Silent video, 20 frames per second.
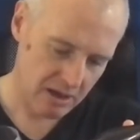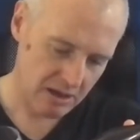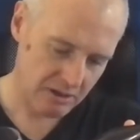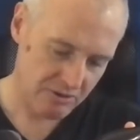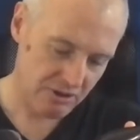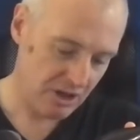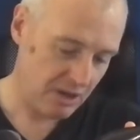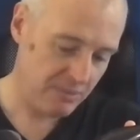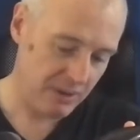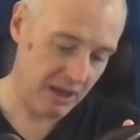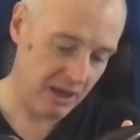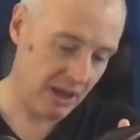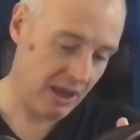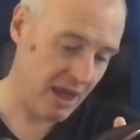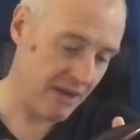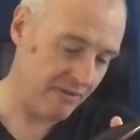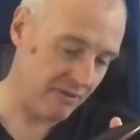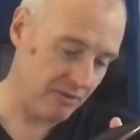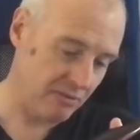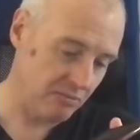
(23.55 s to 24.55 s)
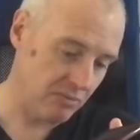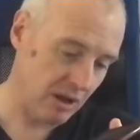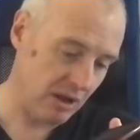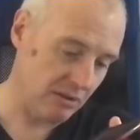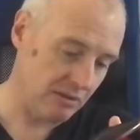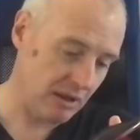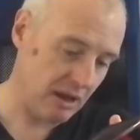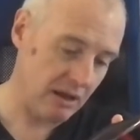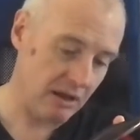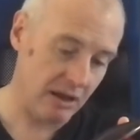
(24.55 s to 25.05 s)
GB11.
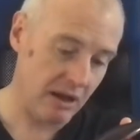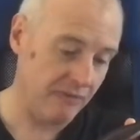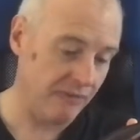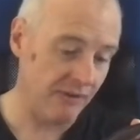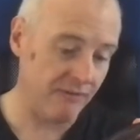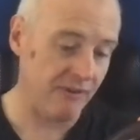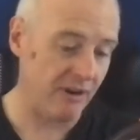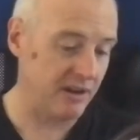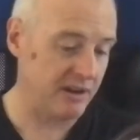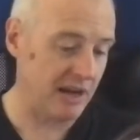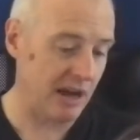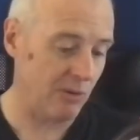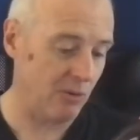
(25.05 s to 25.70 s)
Well, if I find